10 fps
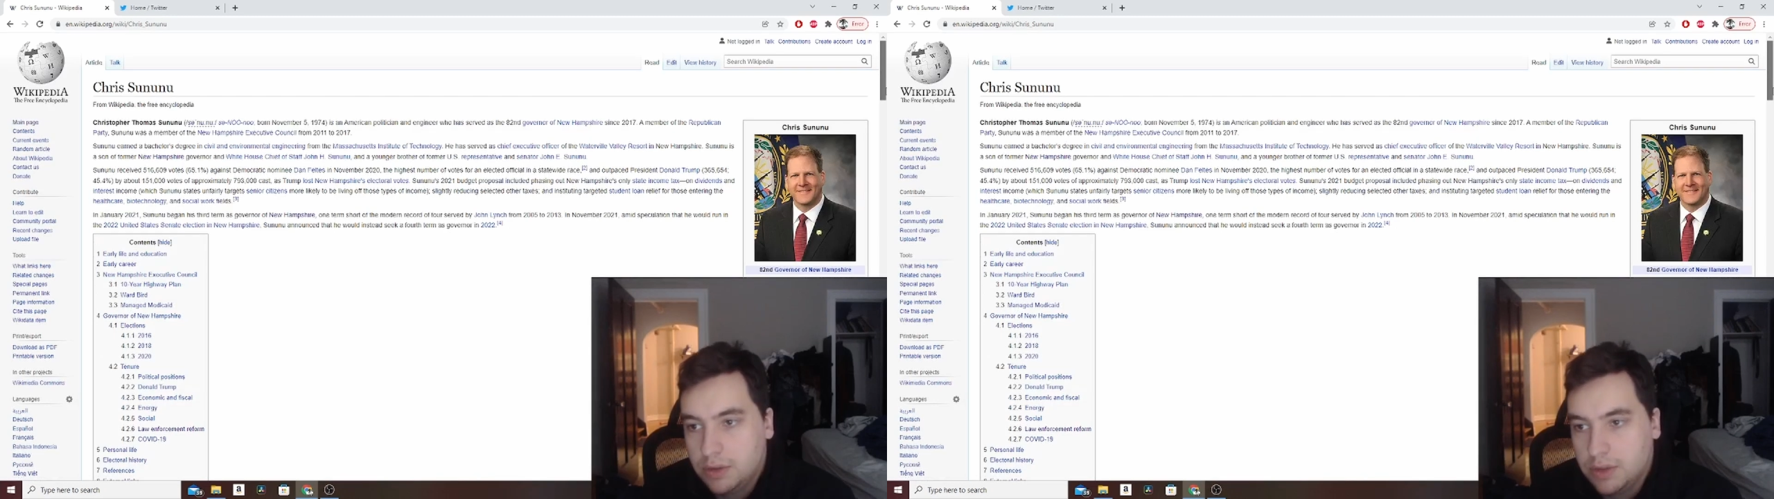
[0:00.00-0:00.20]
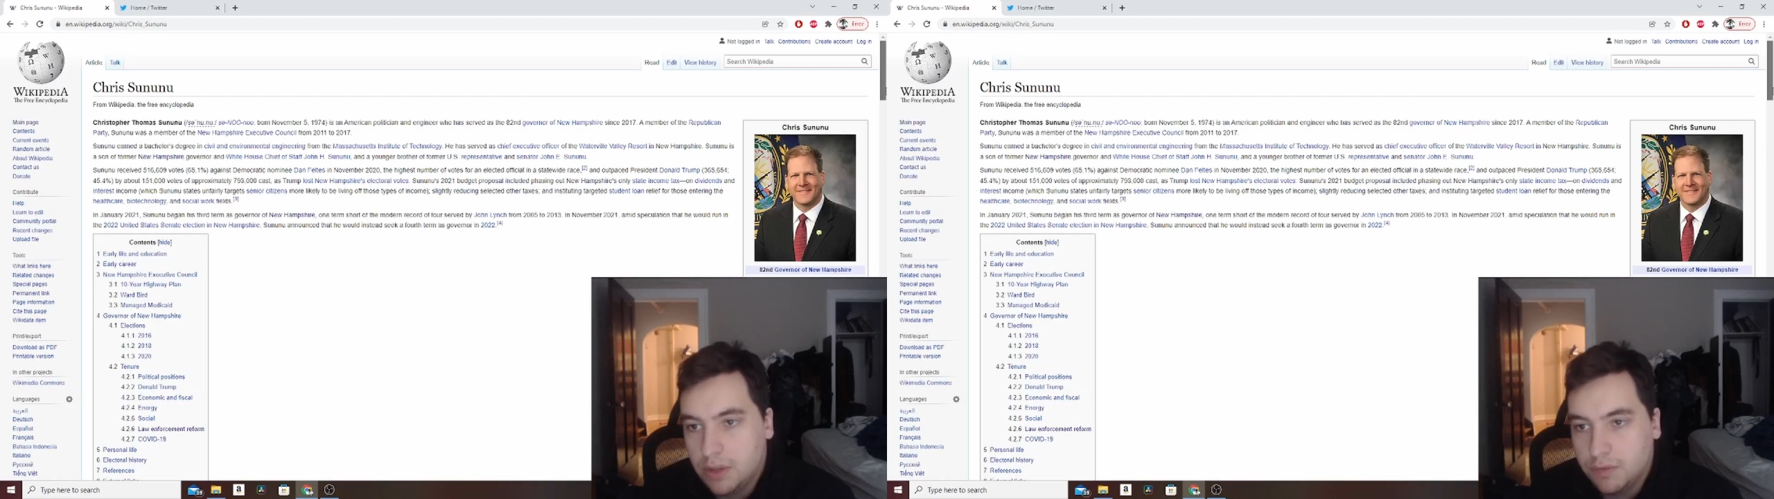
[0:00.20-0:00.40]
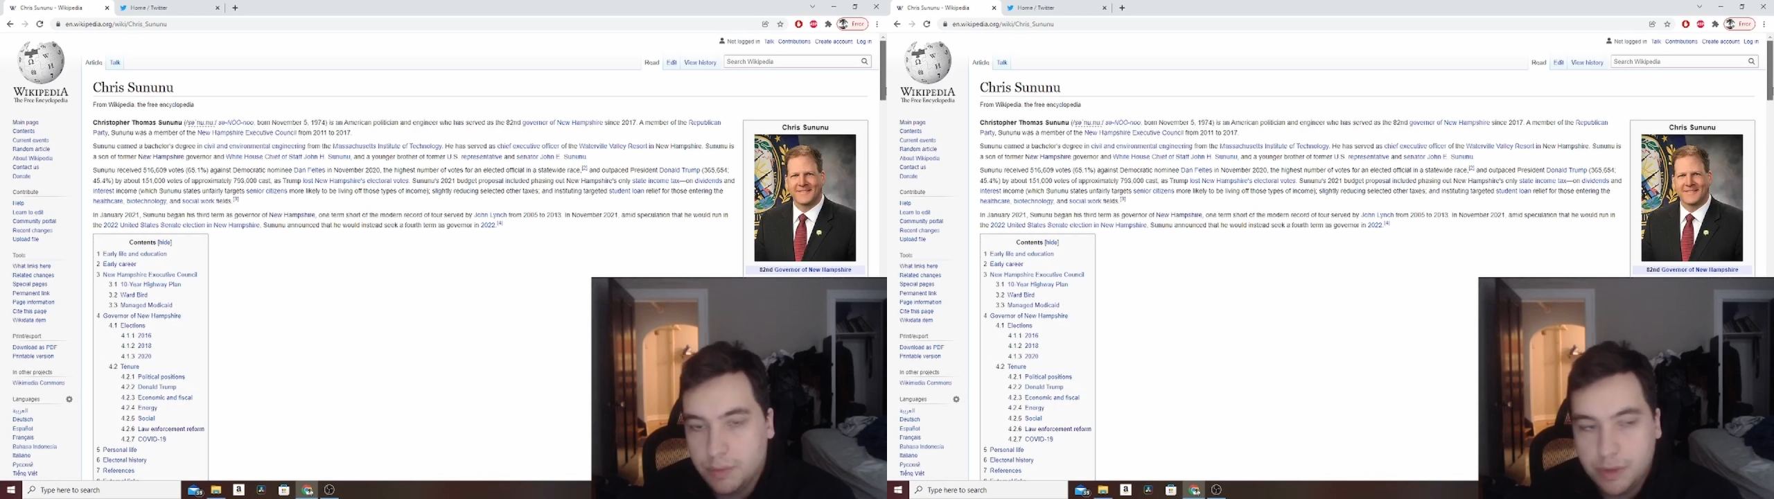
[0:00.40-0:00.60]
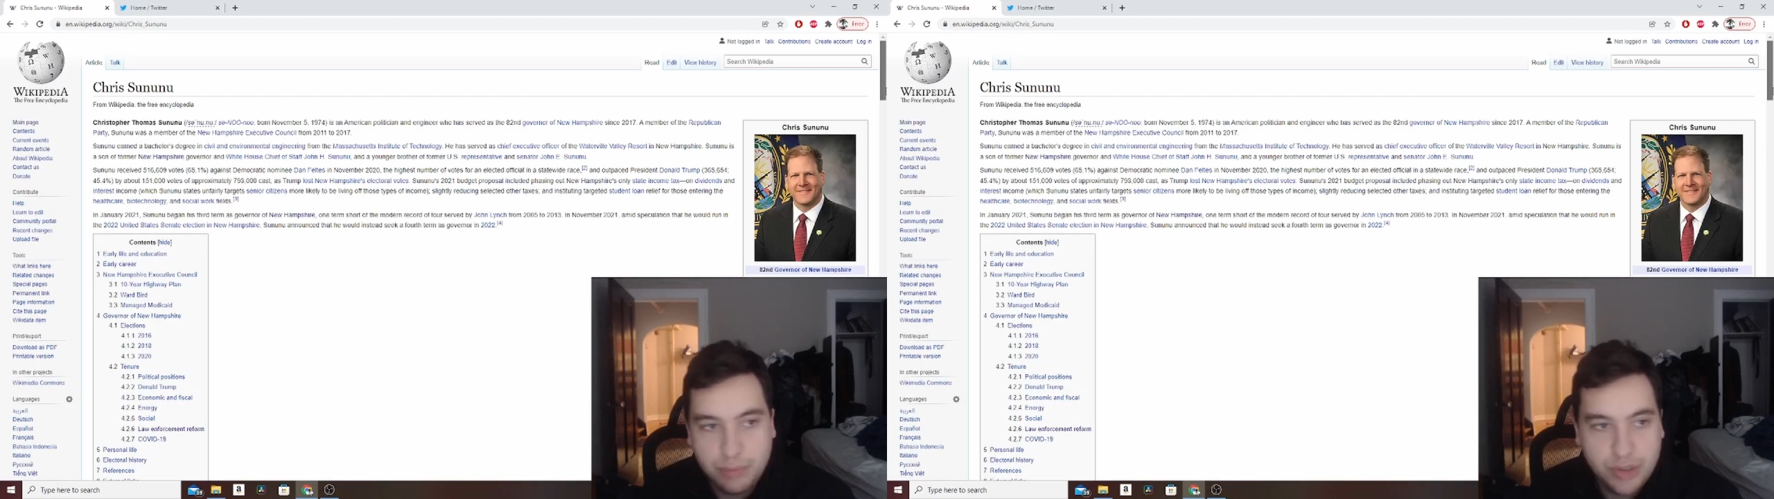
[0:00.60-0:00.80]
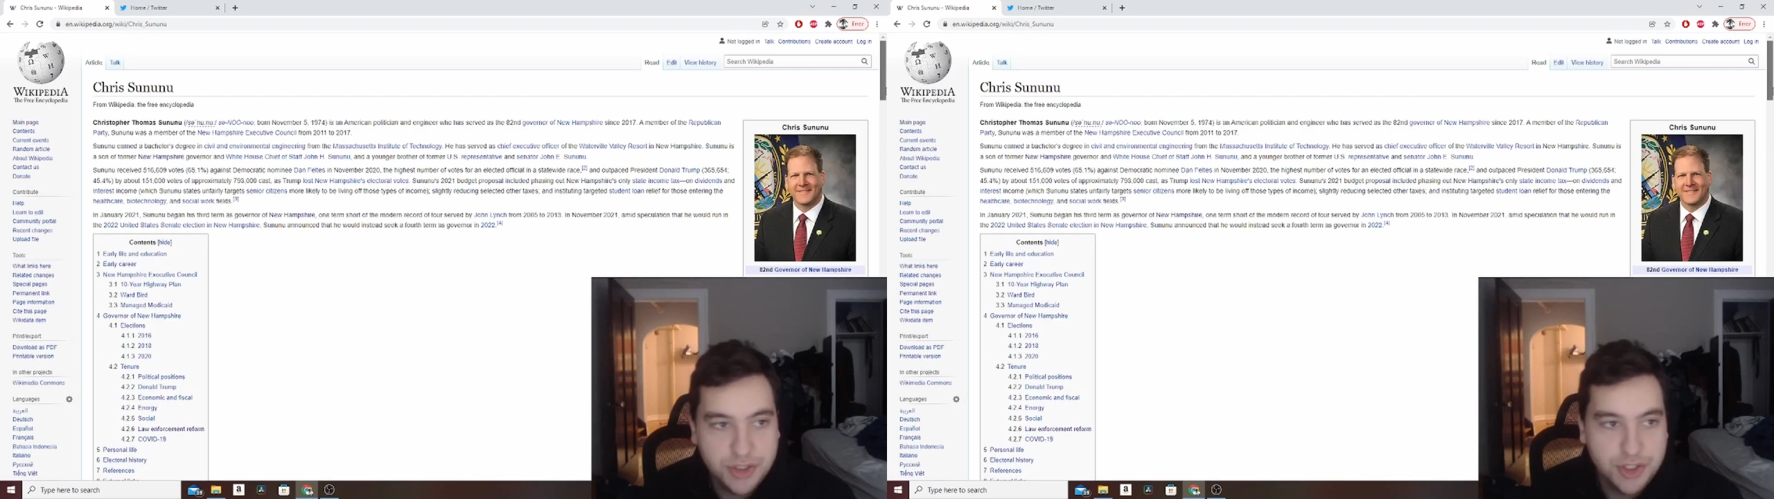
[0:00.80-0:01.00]
government
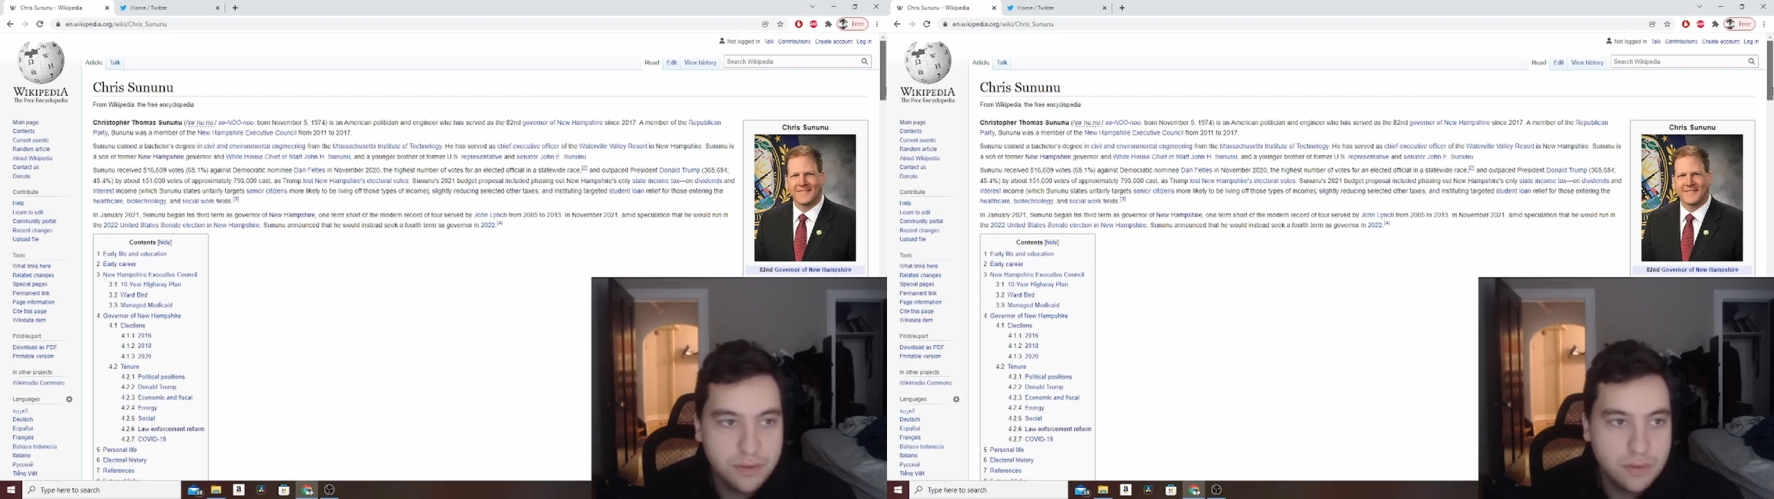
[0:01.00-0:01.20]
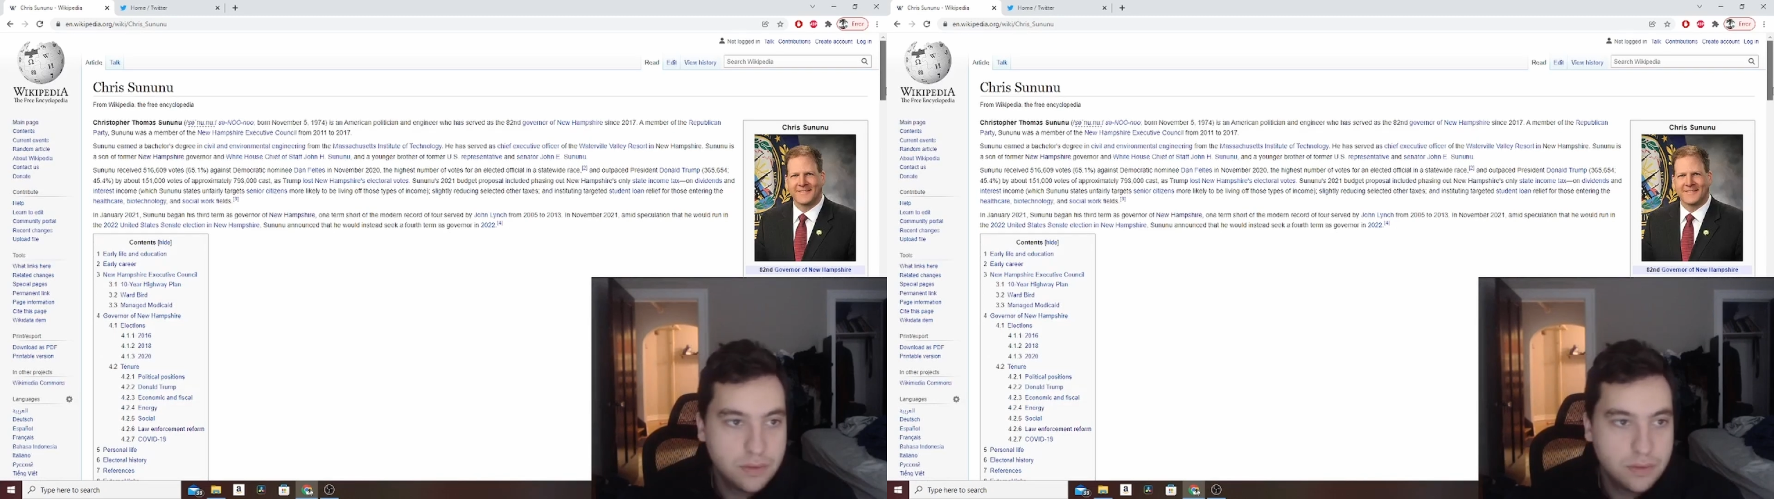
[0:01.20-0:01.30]
pension.